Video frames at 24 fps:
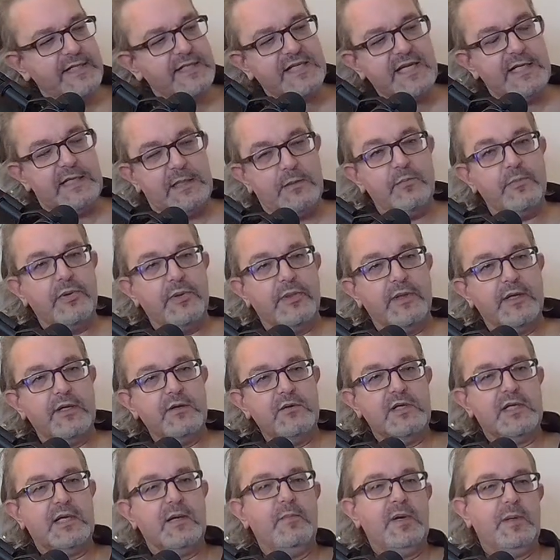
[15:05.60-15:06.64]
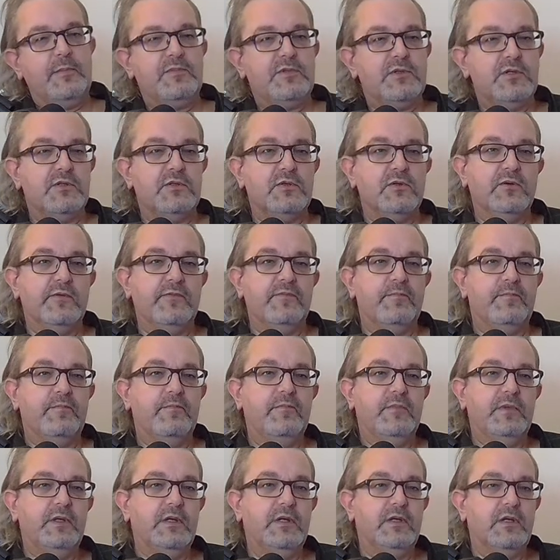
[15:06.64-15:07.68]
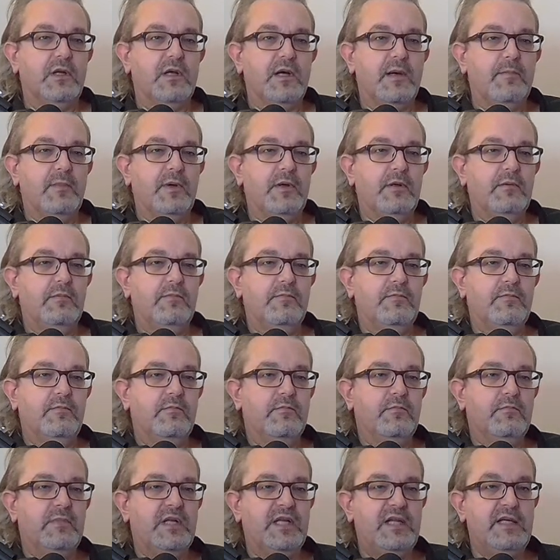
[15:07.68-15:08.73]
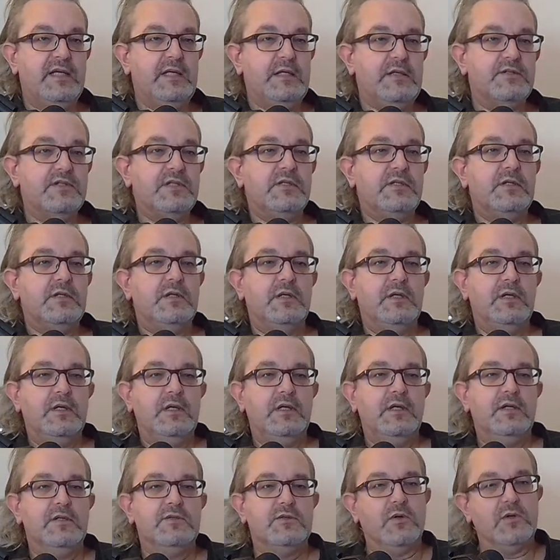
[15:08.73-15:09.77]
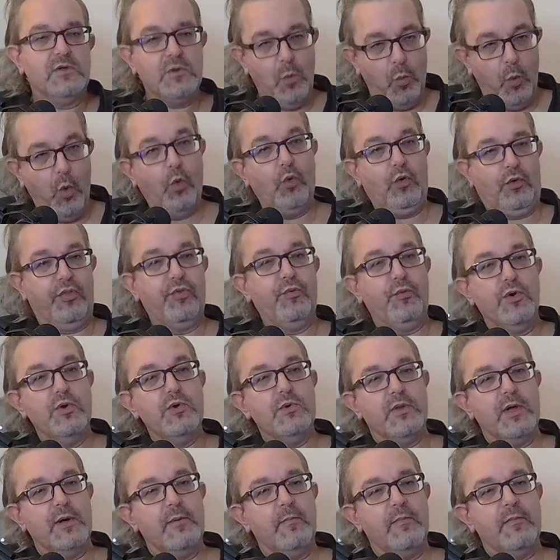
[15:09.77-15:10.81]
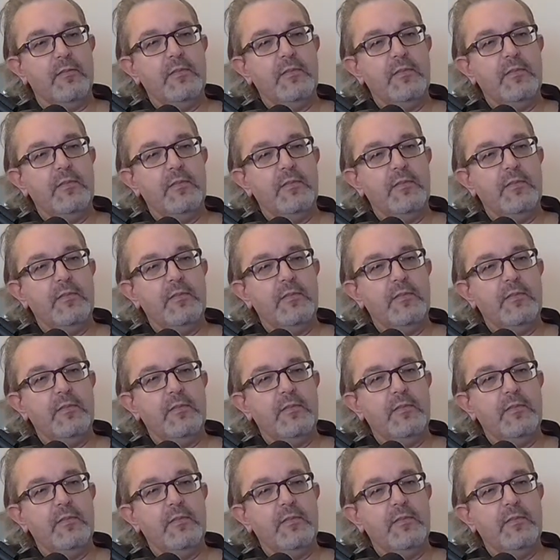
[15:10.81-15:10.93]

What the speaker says: deep. They only come up to sort of, like my knees. So I can walk through them.